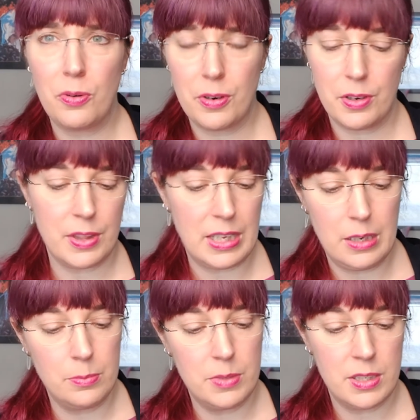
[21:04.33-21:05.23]
horror
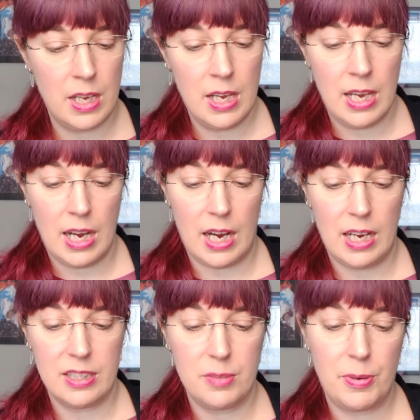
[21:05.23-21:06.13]
themes.
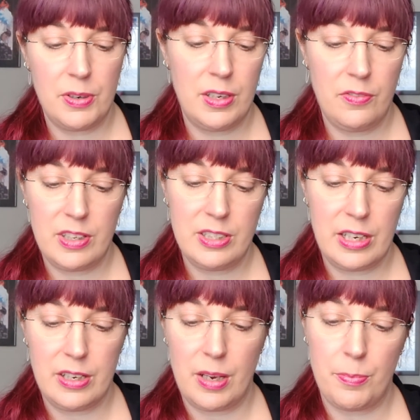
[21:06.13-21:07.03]
It's about an
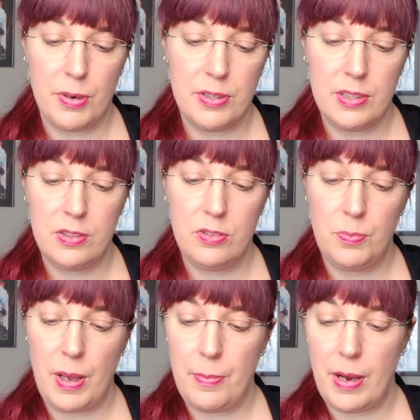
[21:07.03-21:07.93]
investigator named Persons who's
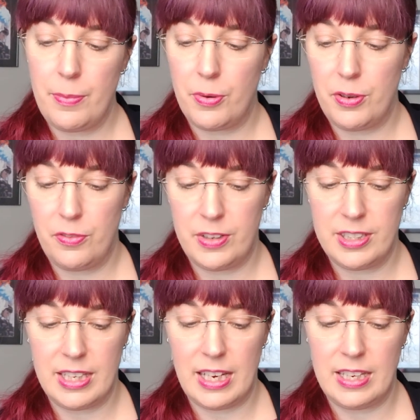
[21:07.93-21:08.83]
paid by a boy to
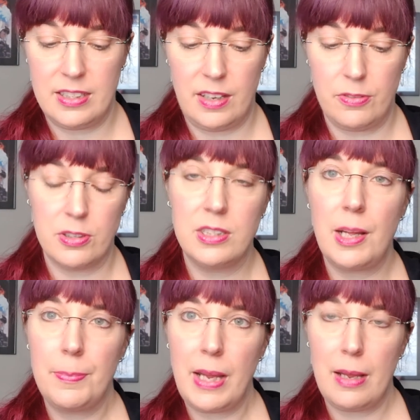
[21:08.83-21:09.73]
investigate his evil
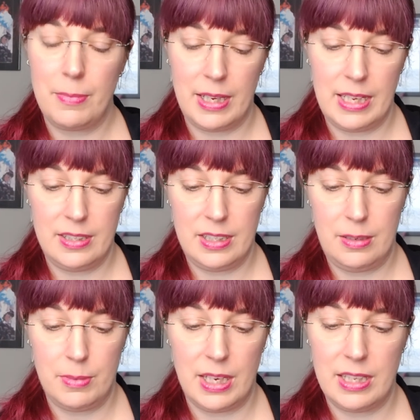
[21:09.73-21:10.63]
stepdad,
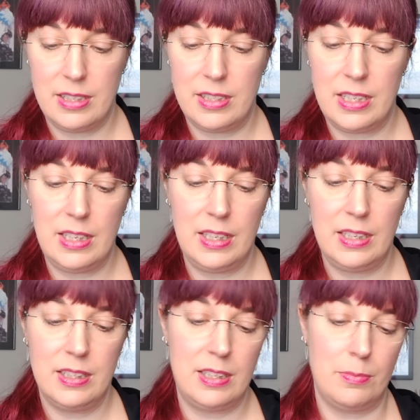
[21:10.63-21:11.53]
Mackenzie.
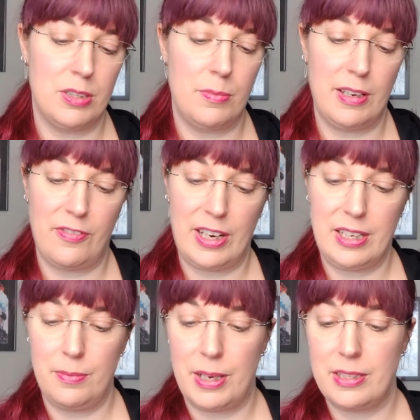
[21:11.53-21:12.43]
Mackenzie seems to be
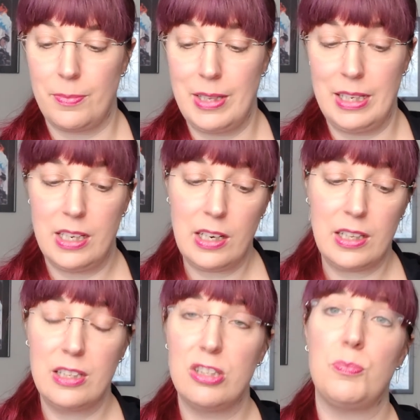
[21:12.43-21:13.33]
infected by something
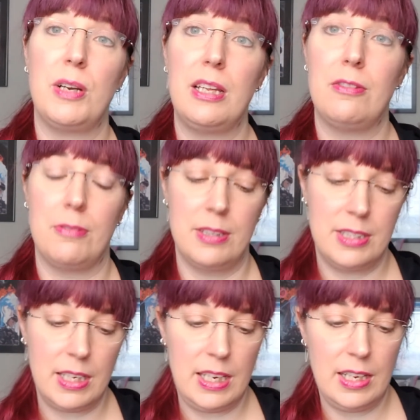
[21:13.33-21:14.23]
dark that's spreading through the
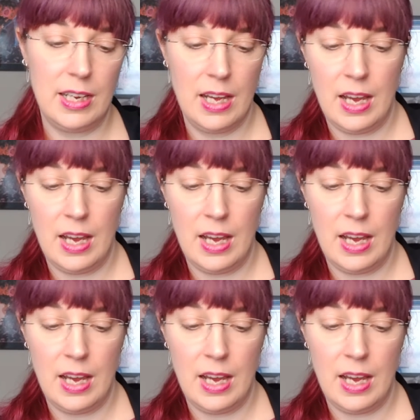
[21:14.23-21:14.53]
city.